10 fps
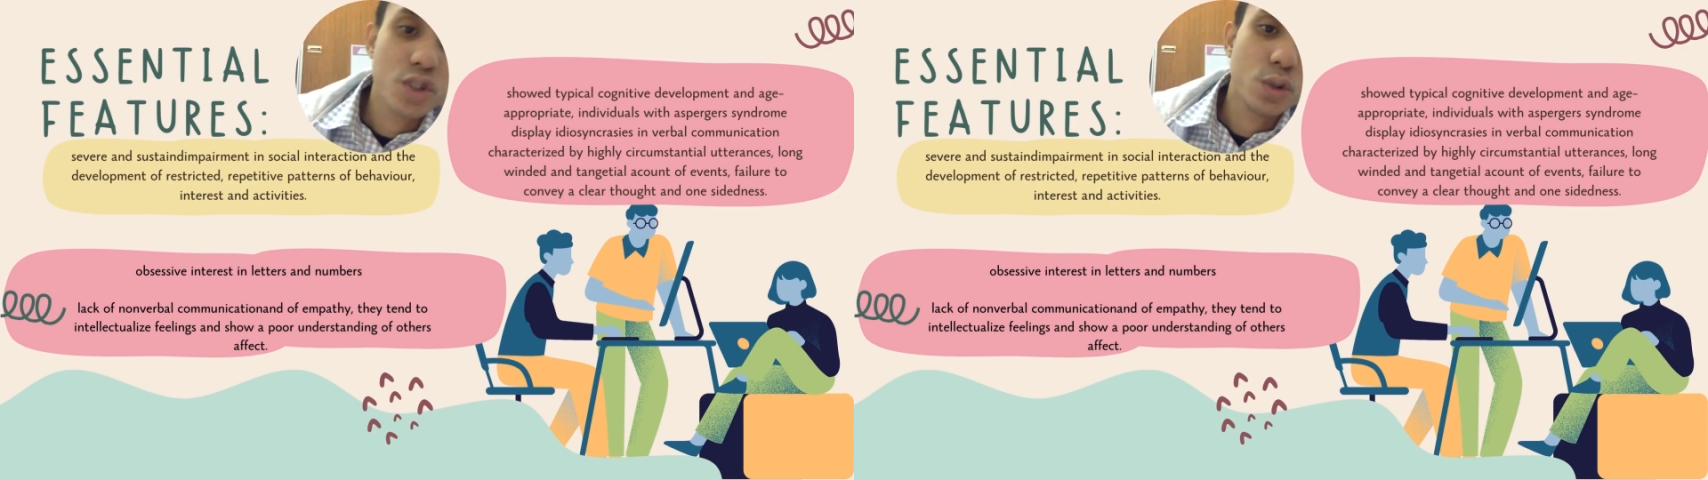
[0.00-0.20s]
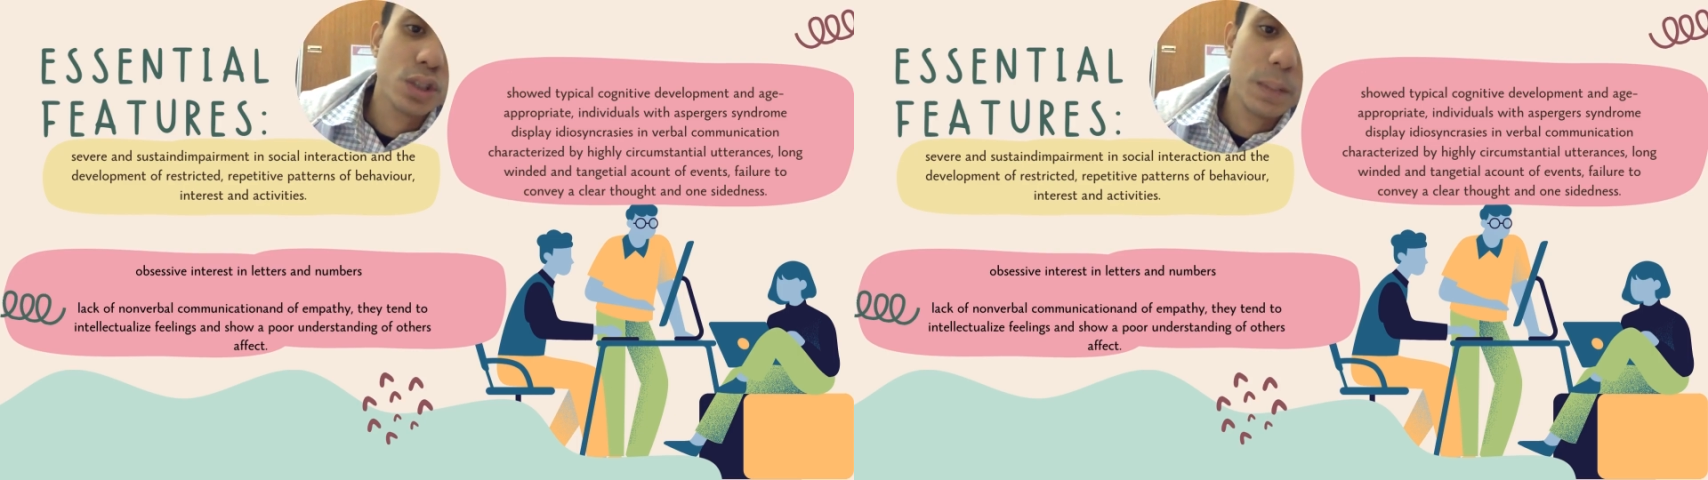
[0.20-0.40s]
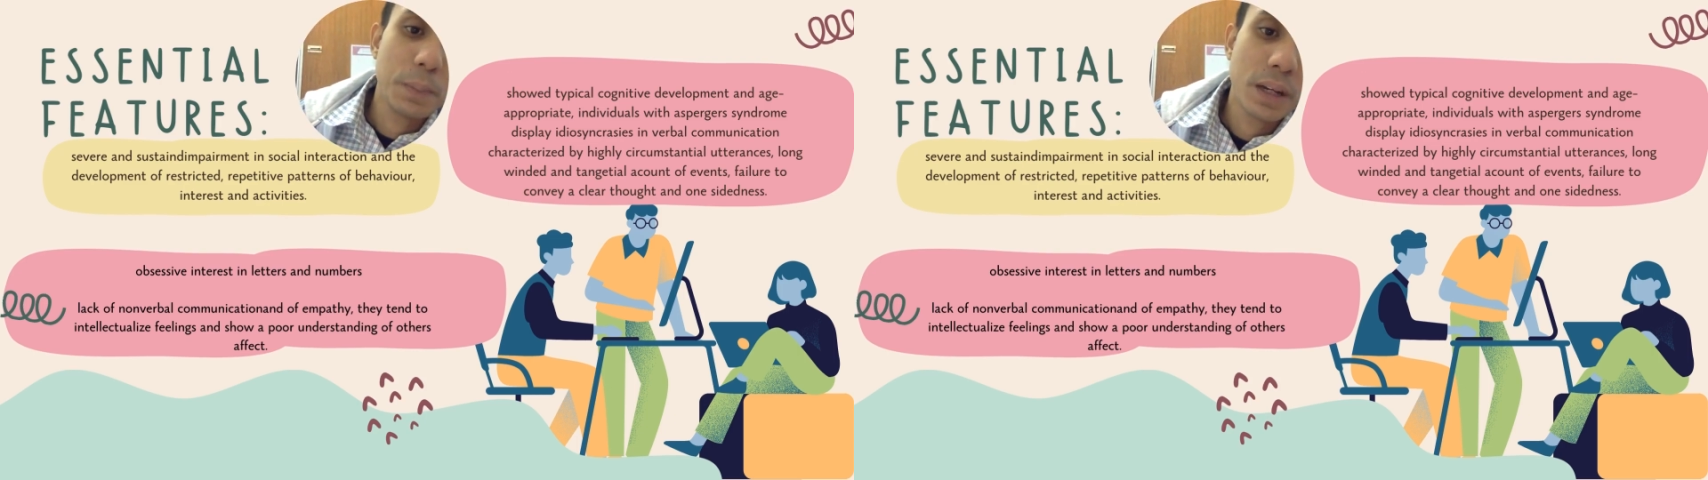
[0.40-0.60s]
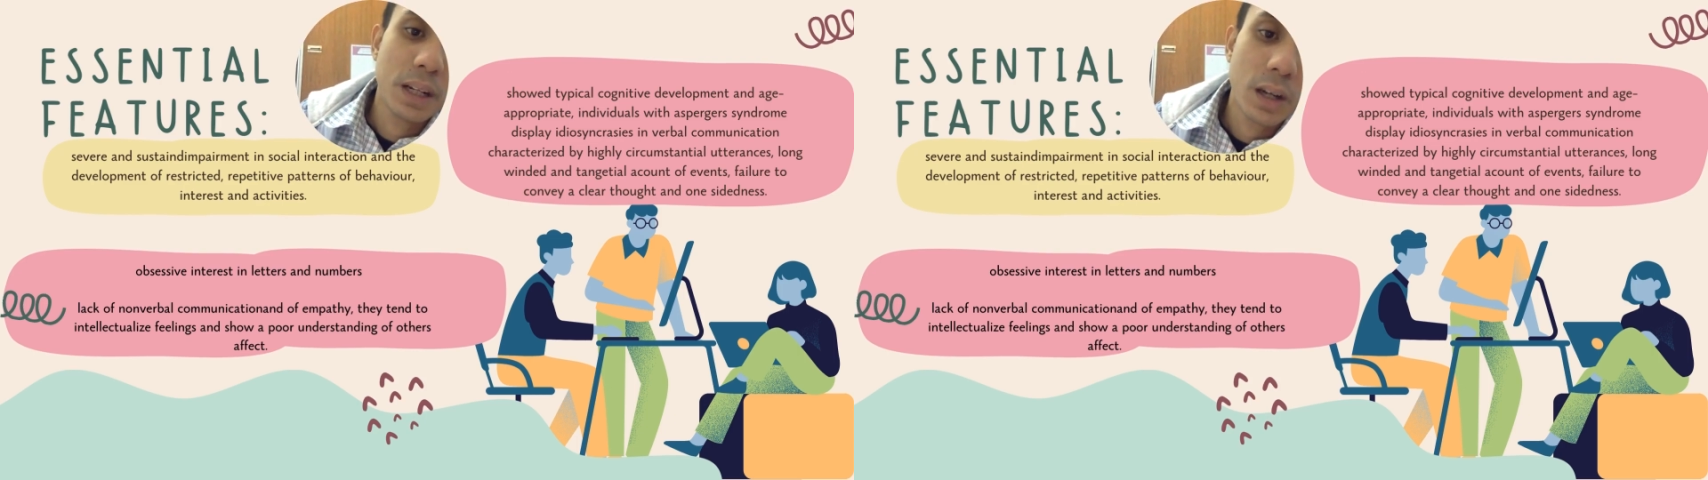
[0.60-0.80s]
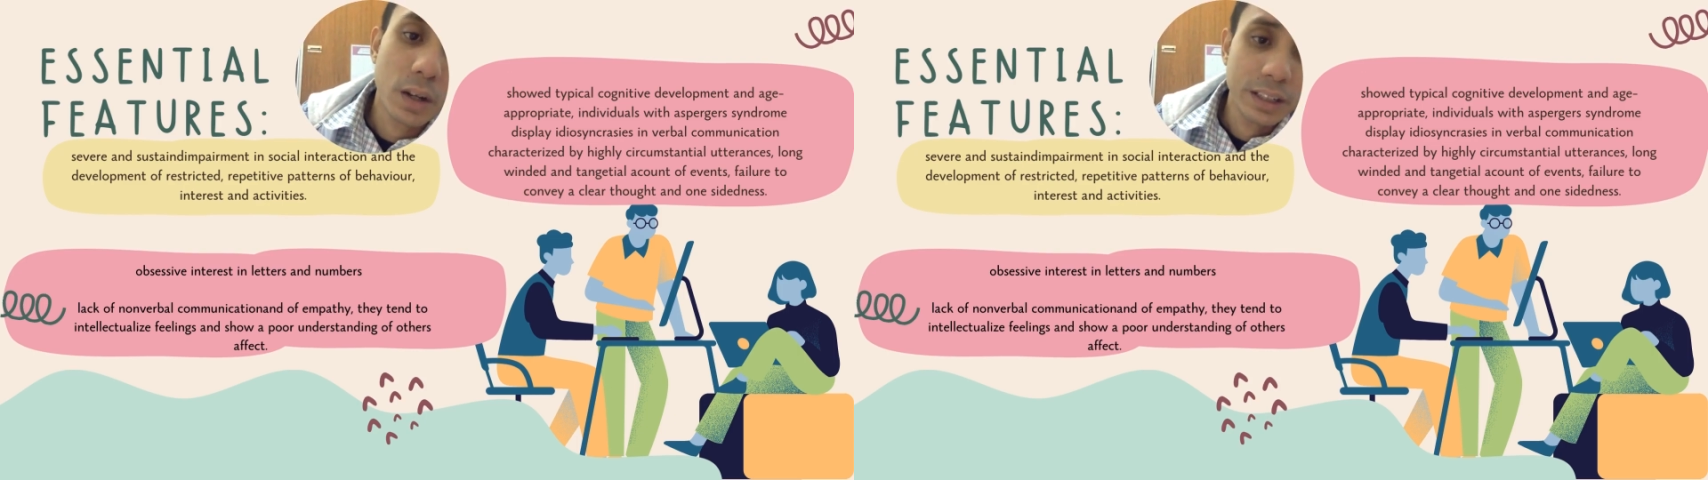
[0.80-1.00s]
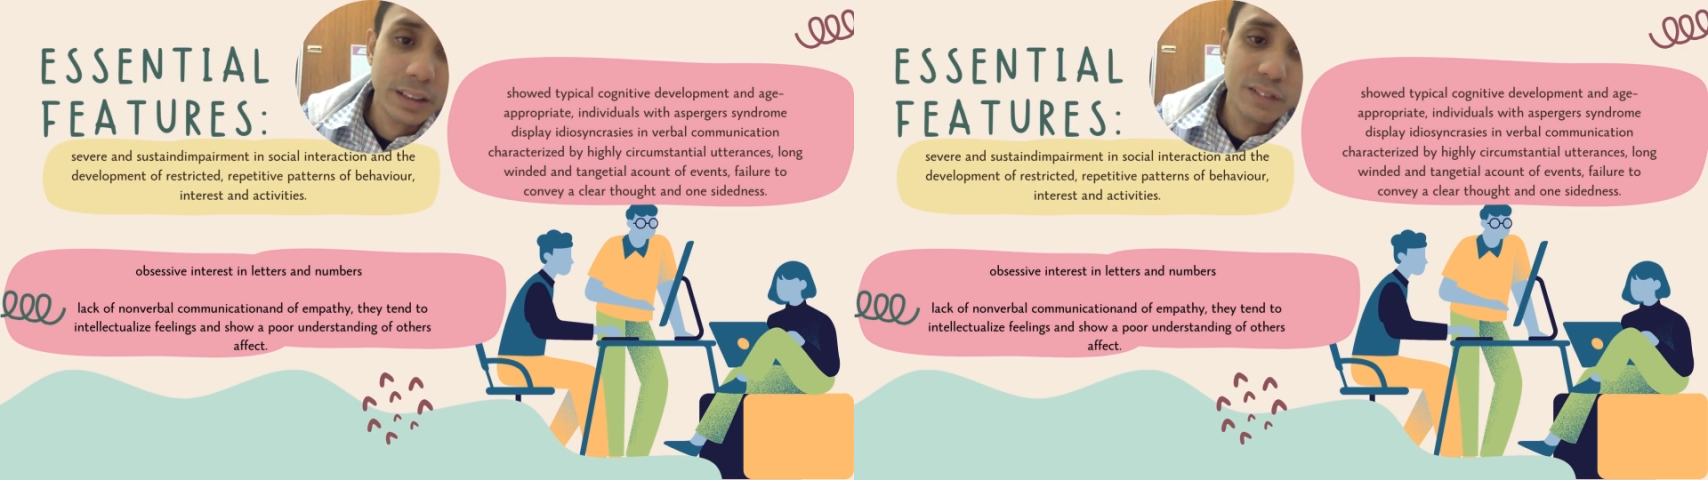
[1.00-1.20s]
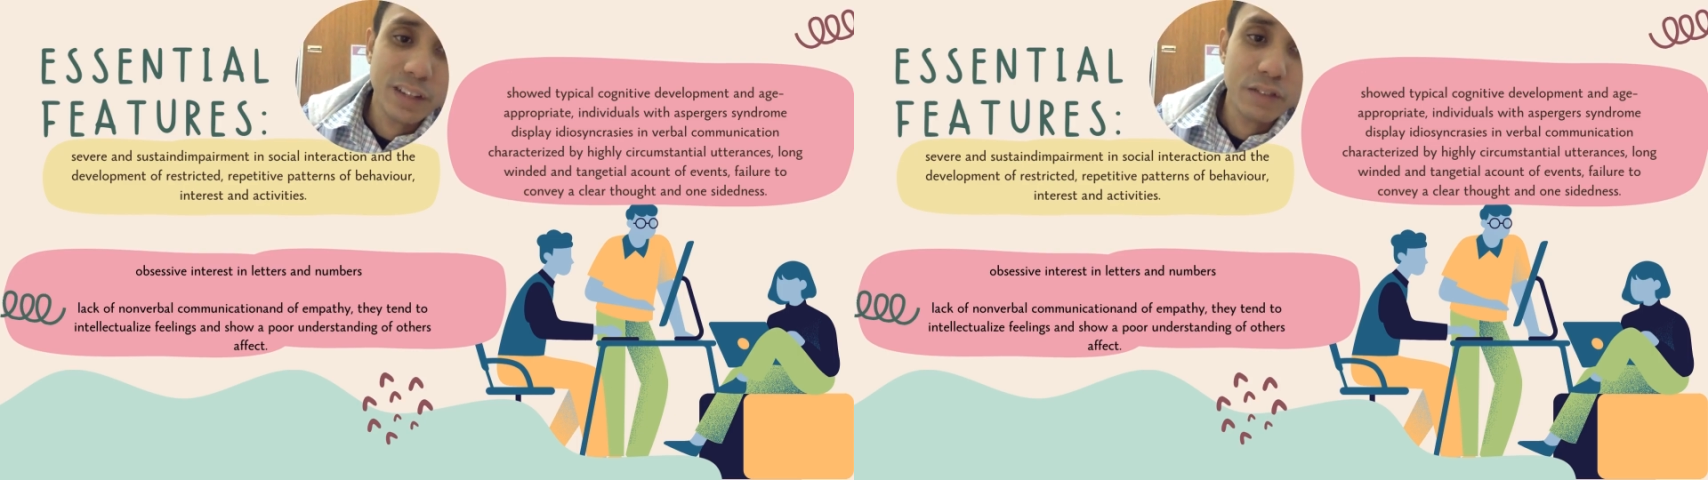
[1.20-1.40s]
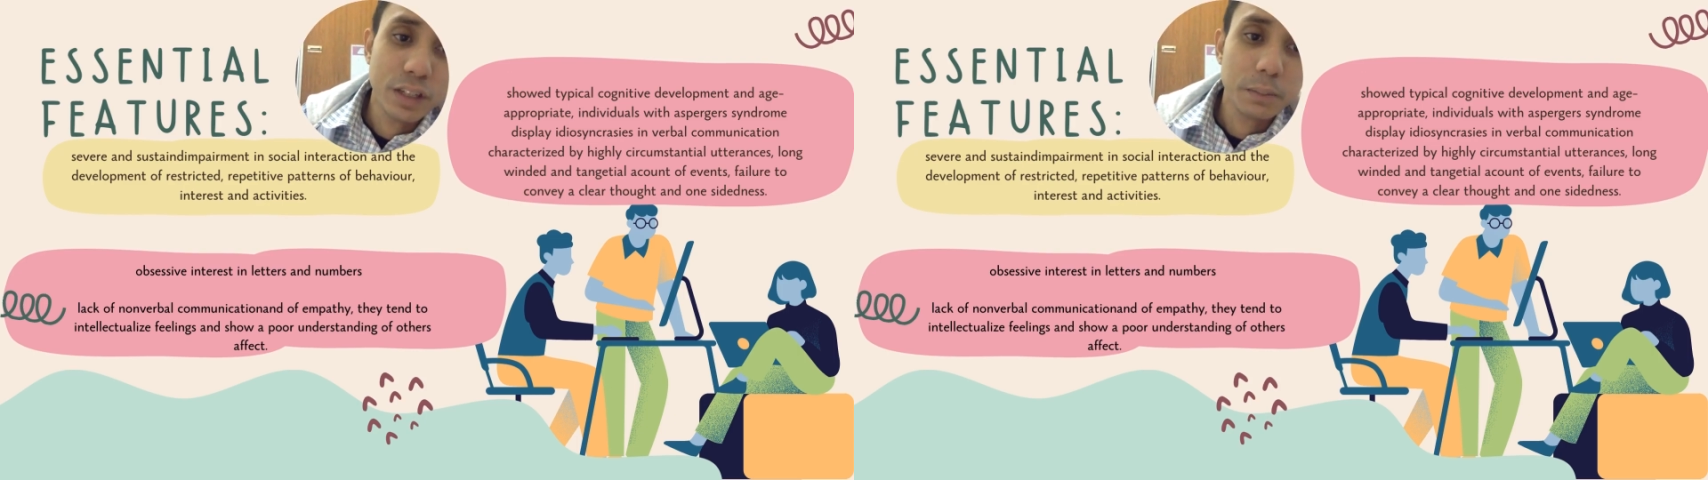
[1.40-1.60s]
show typical cognitive
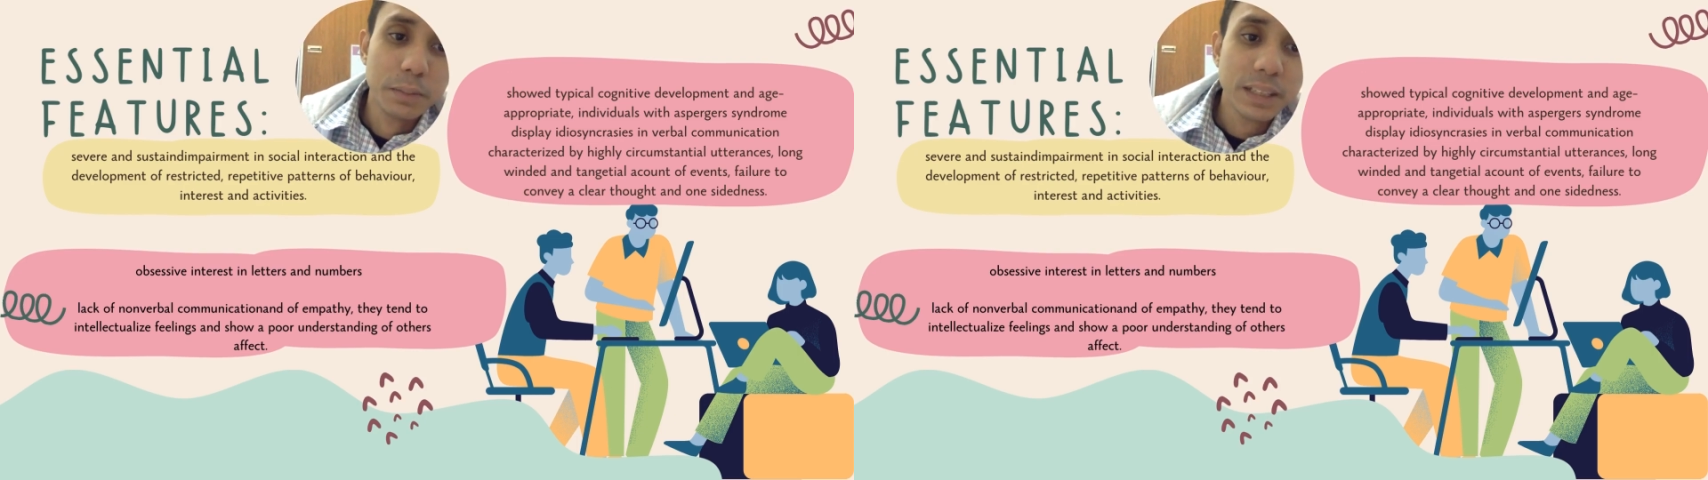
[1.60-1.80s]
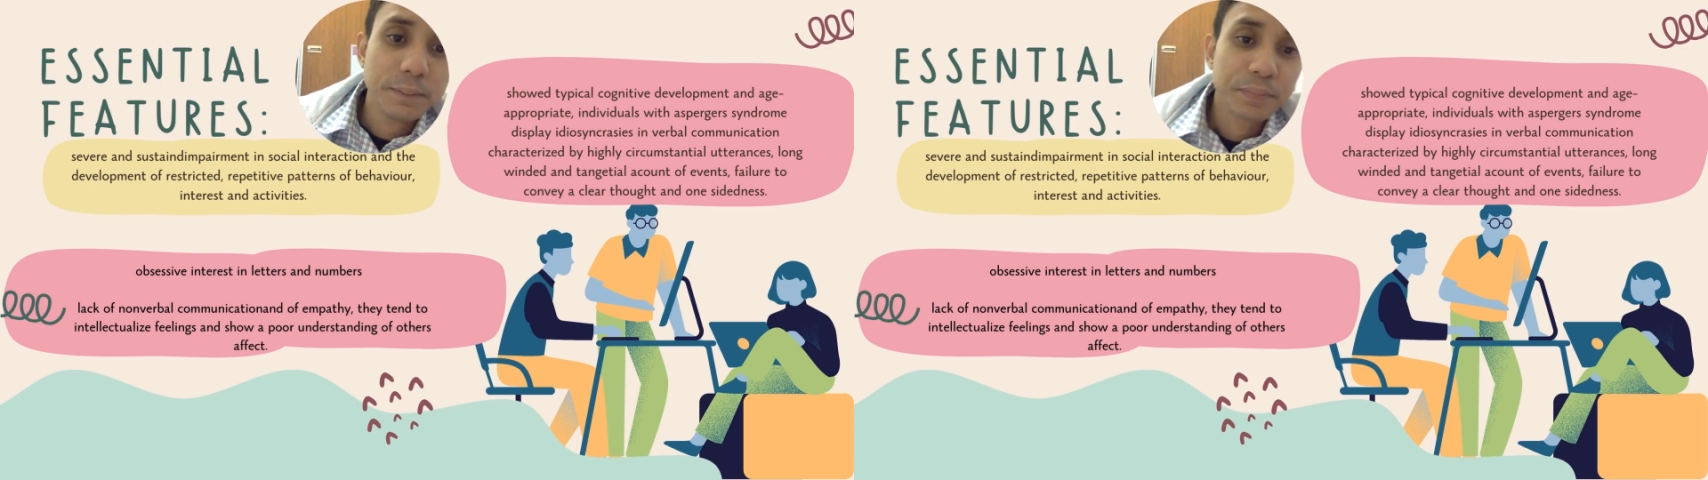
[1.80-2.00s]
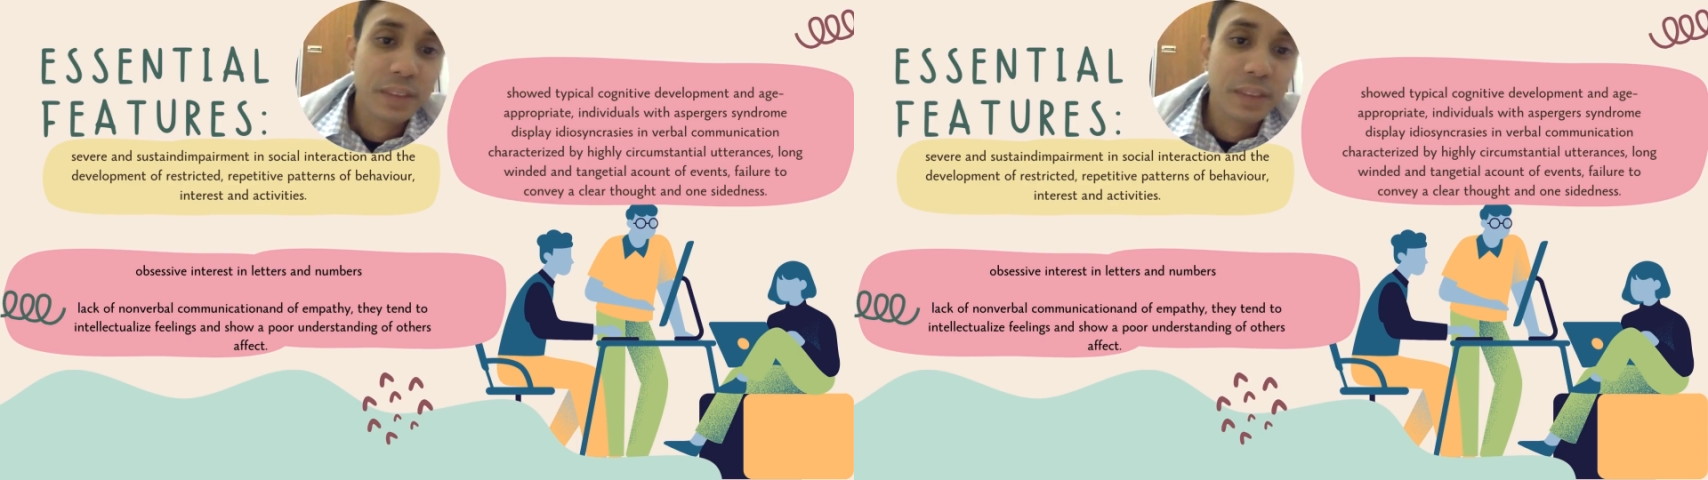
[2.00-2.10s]
development